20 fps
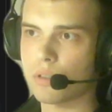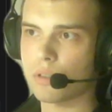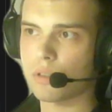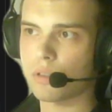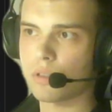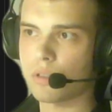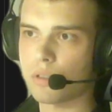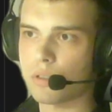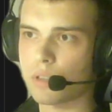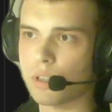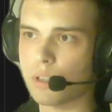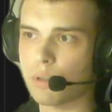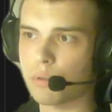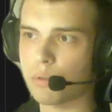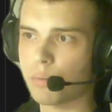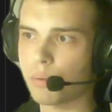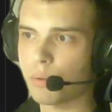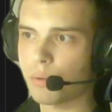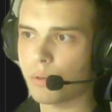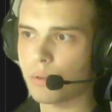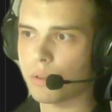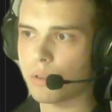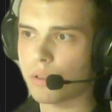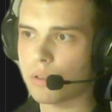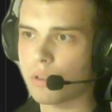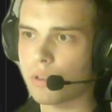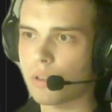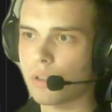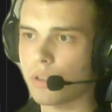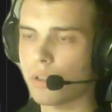this output
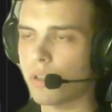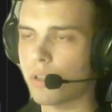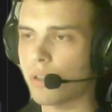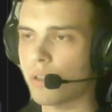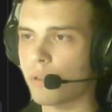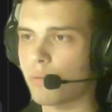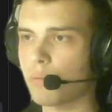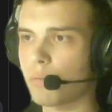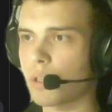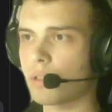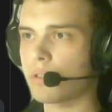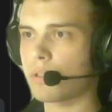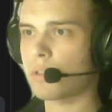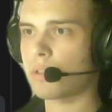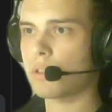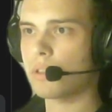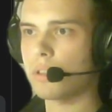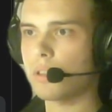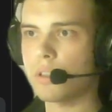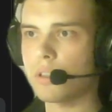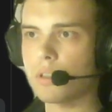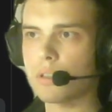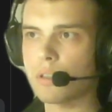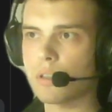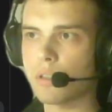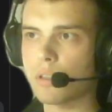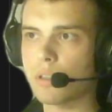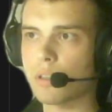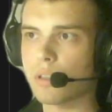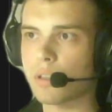basically.
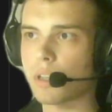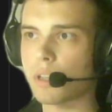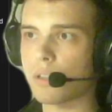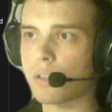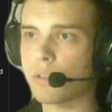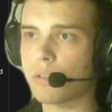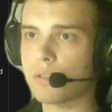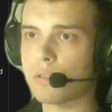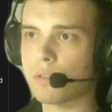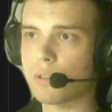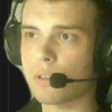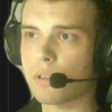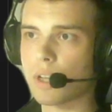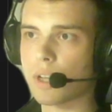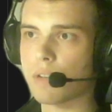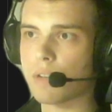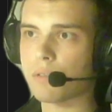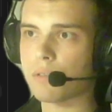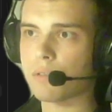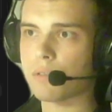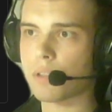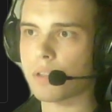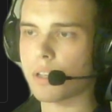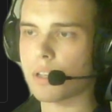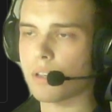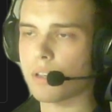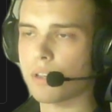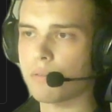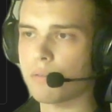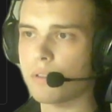And after I
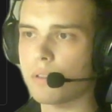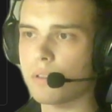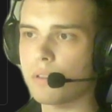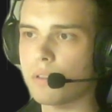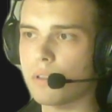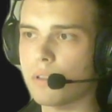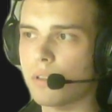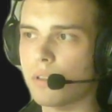have it,